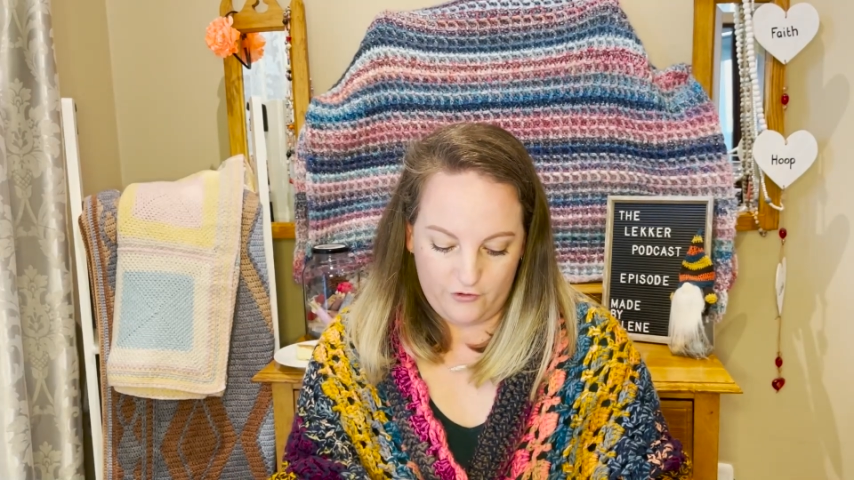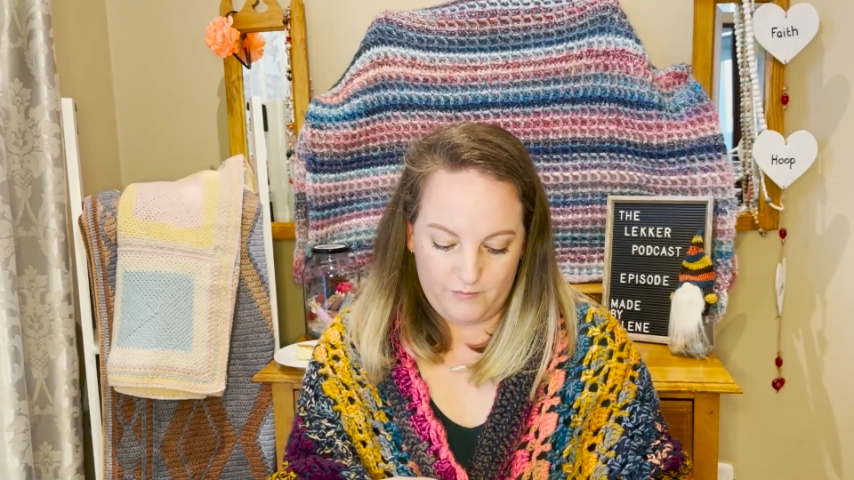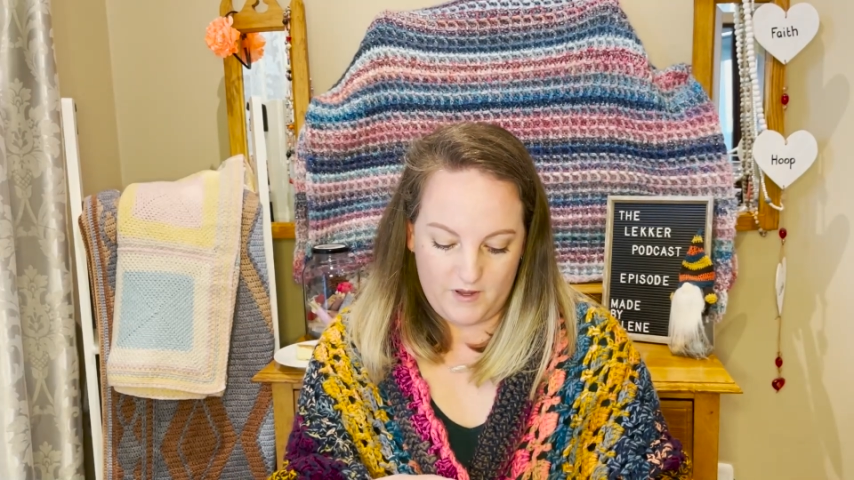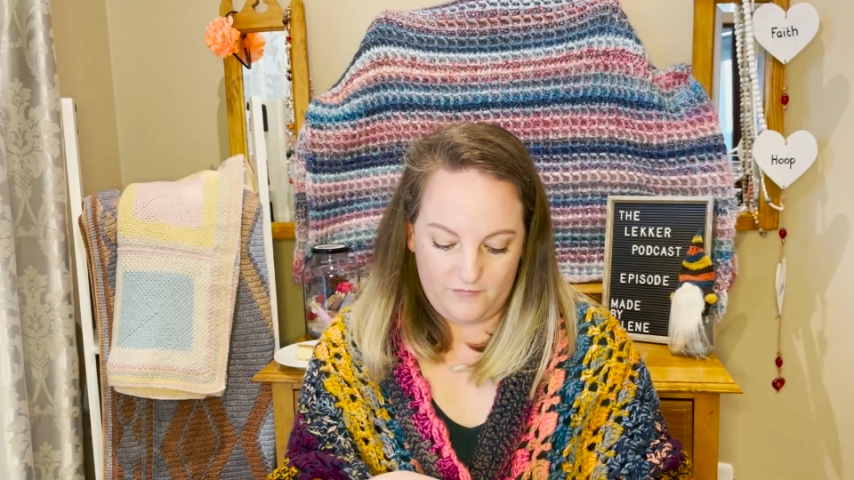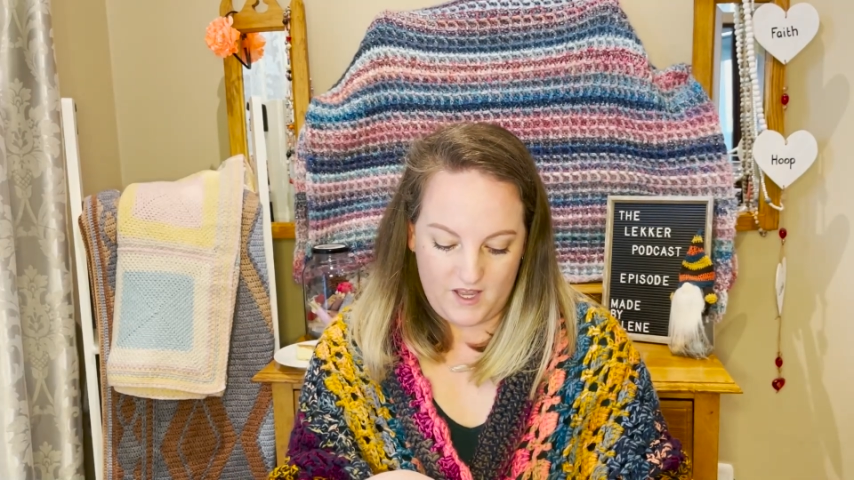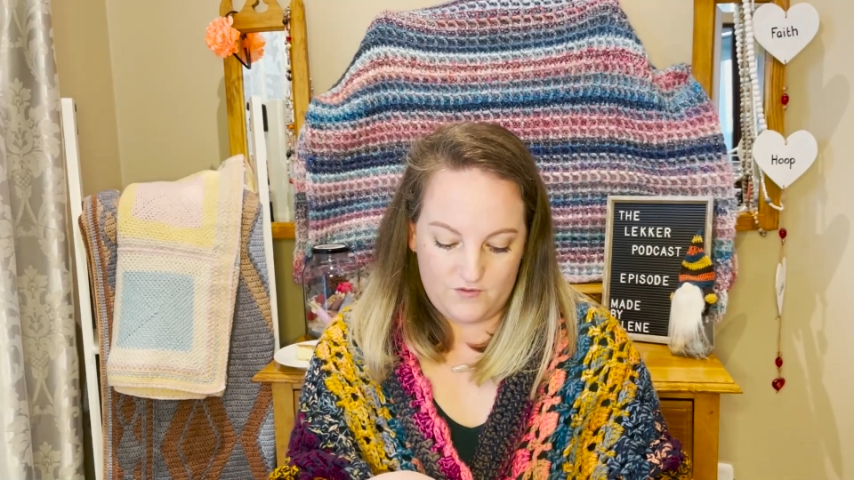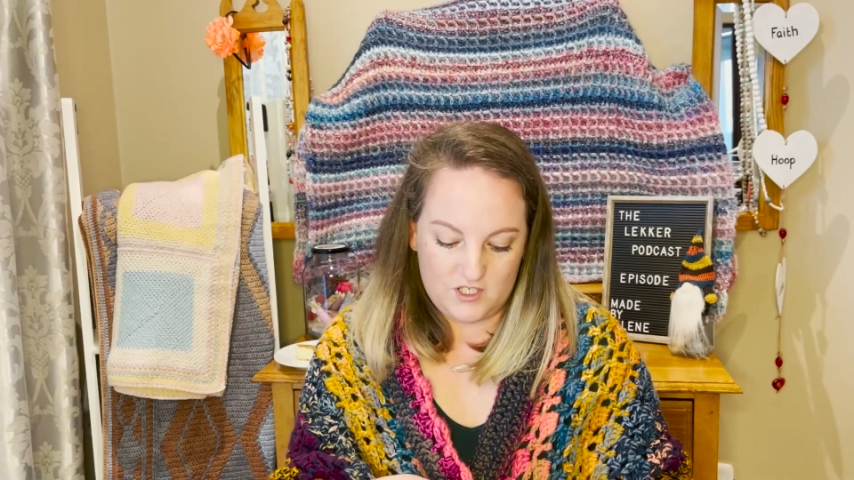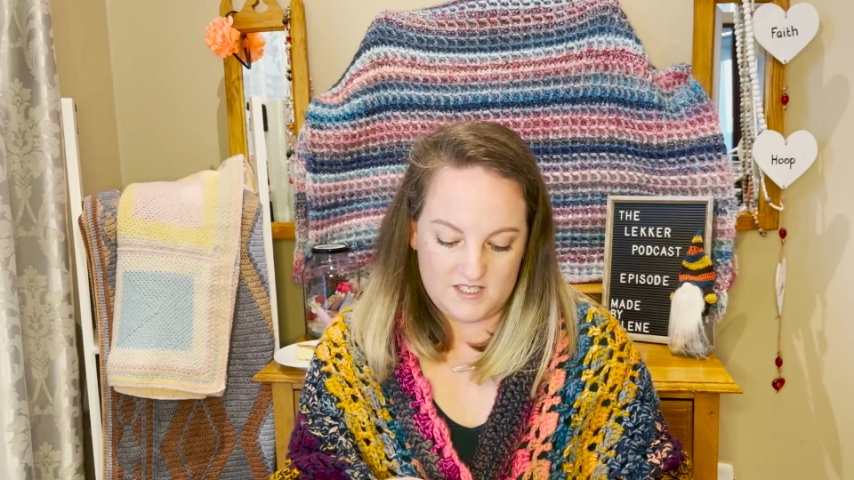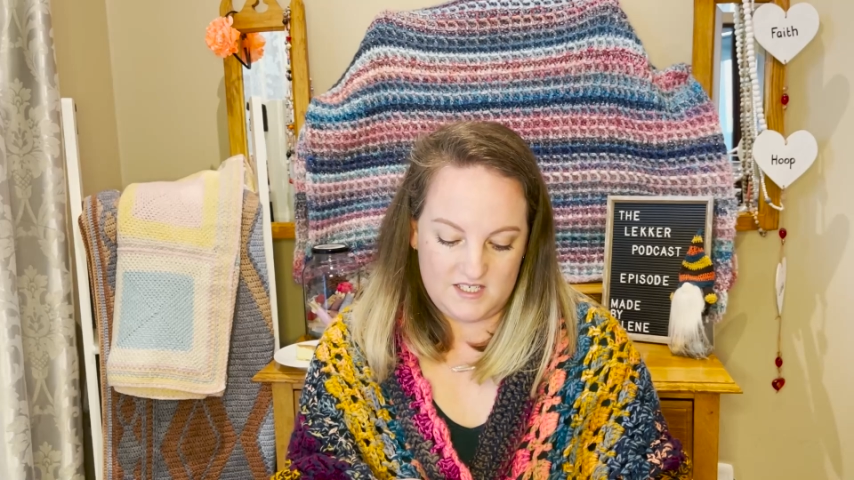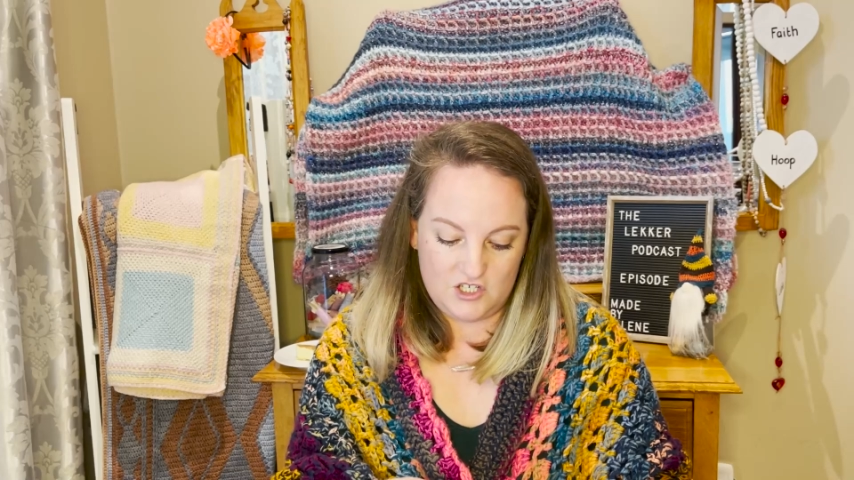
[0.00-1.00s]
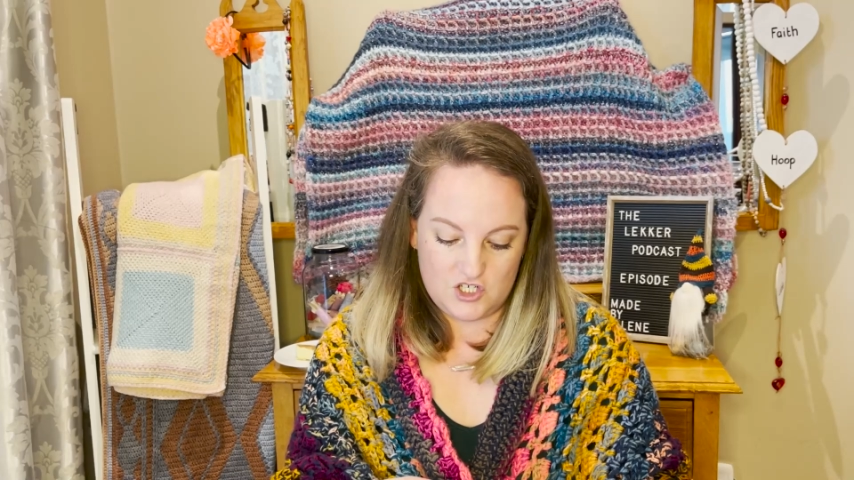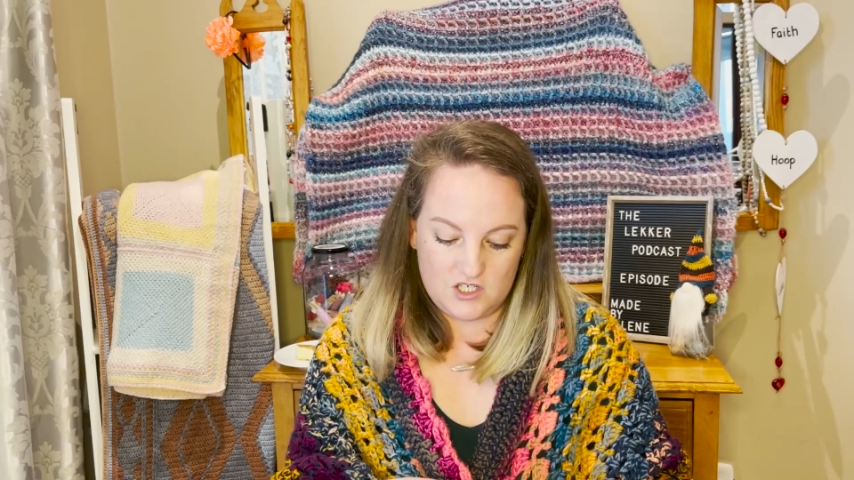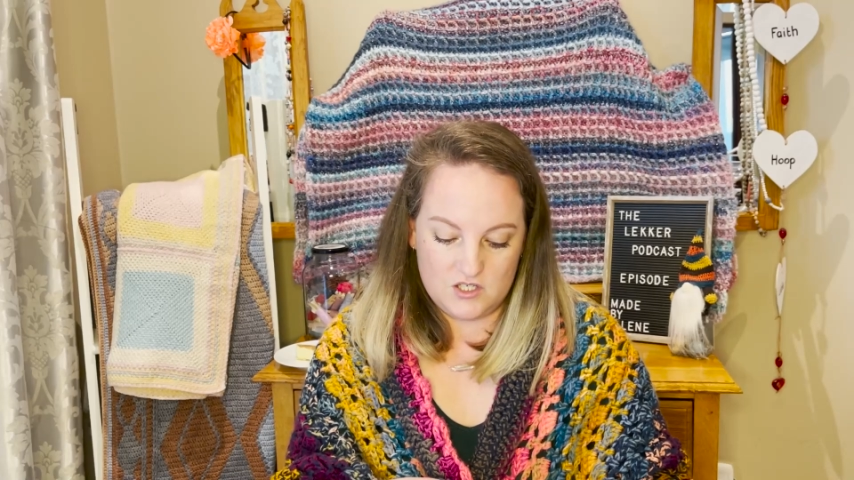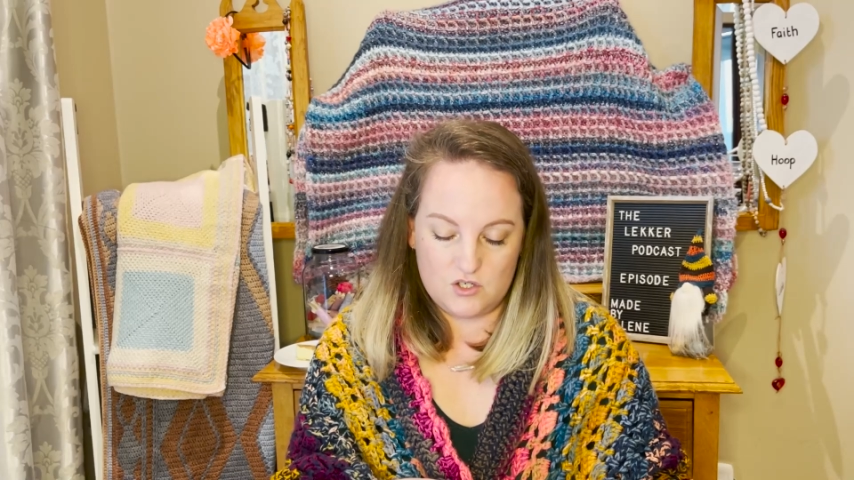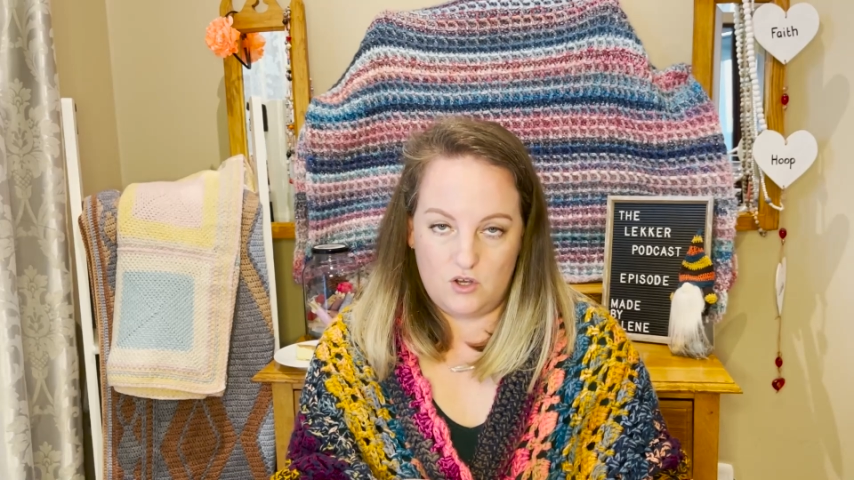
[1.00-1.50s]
of my favorite stitches